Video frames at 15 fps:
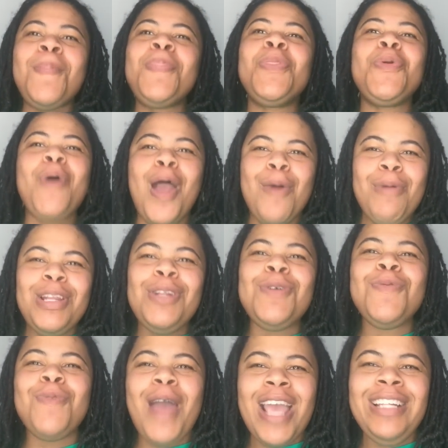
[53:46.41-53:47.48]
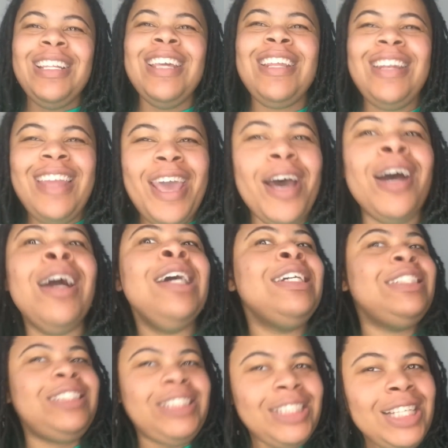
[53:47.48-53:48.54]
You already knew right then and there.
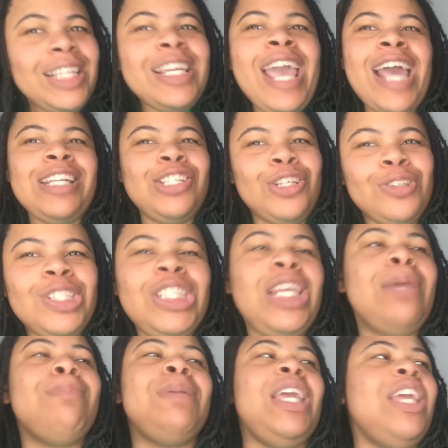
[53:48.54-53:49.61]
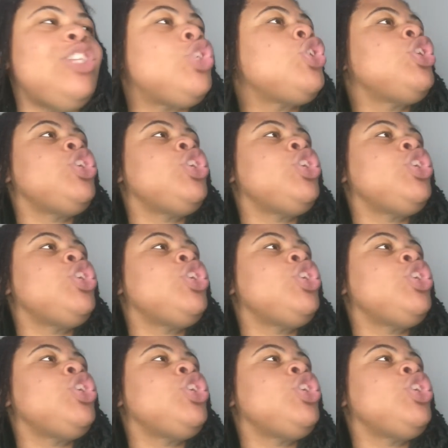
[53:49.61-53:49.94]
She done got your shit, bitch.